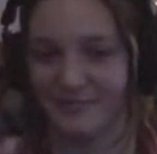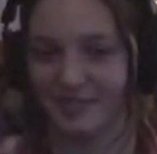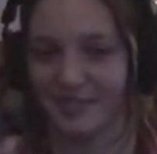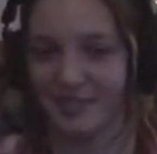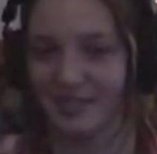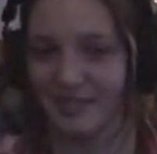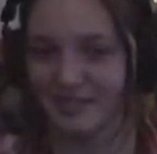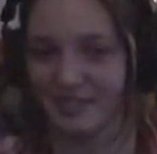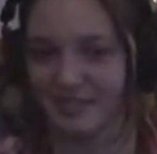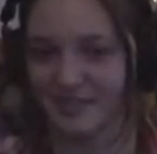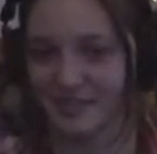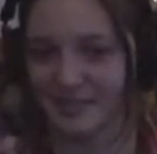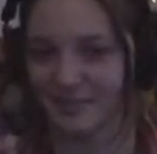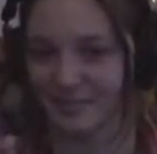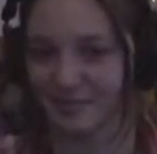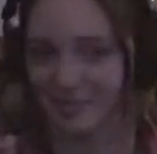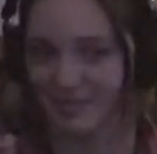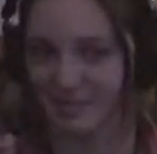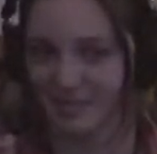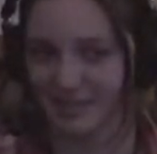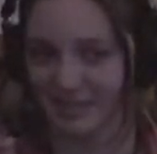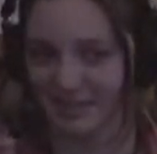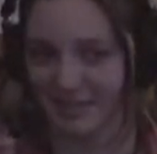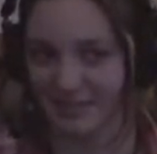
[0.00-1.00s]
Yeah, it's
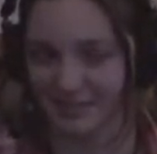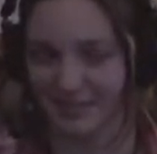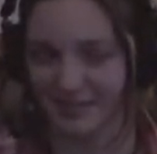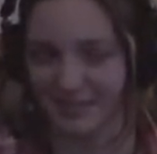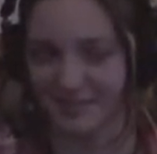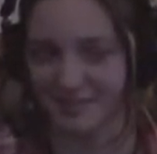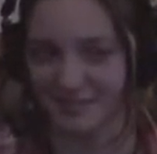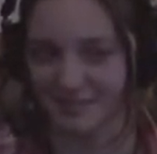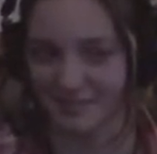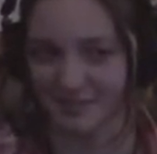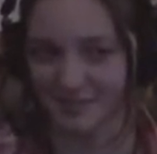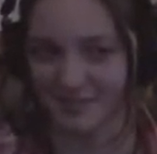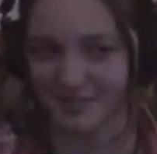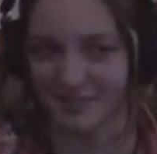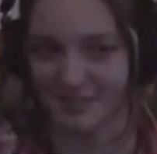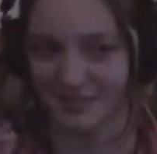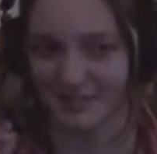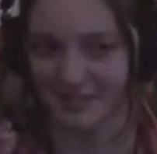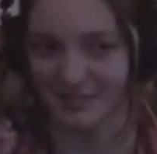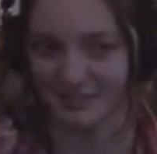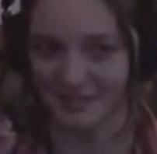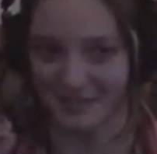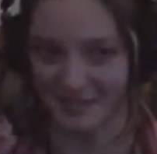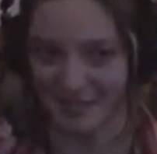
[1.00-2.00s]
definitely like nicer to see
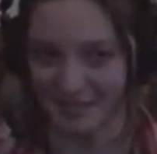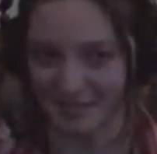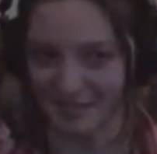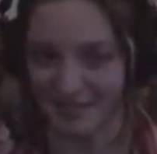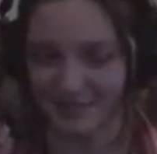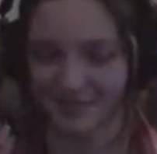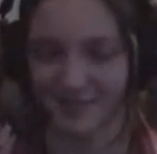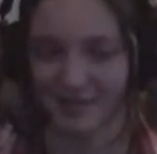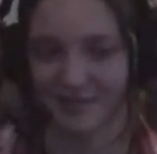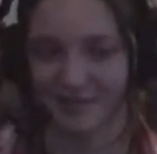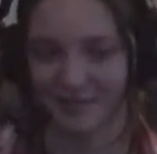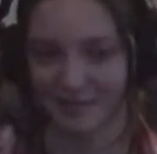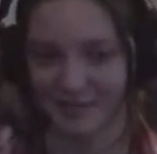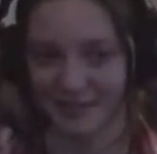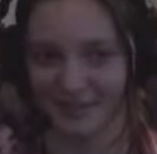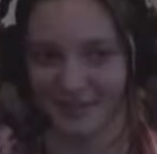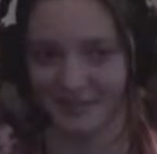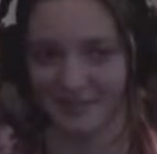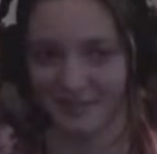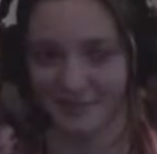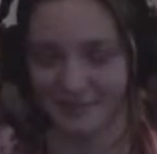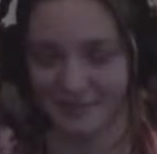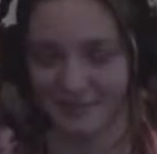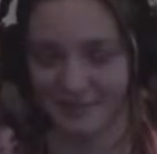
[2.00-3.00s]
a 6 rather
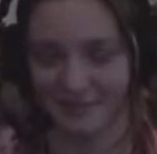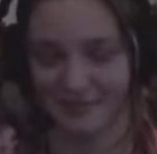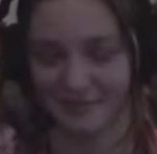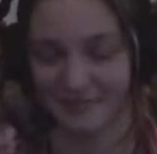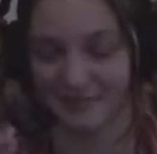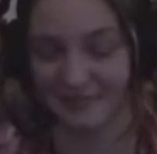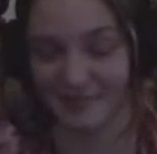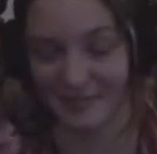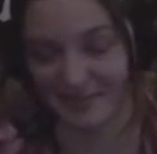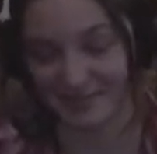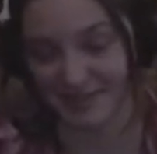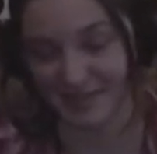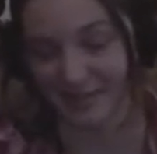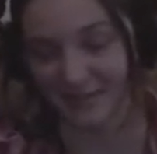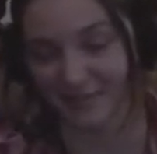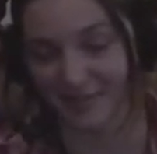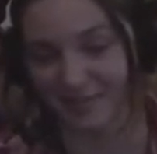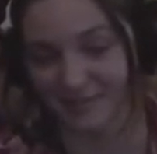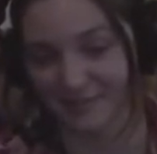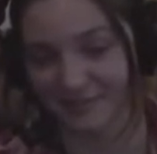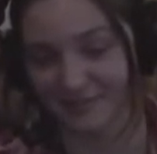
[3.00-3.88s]
than a 7.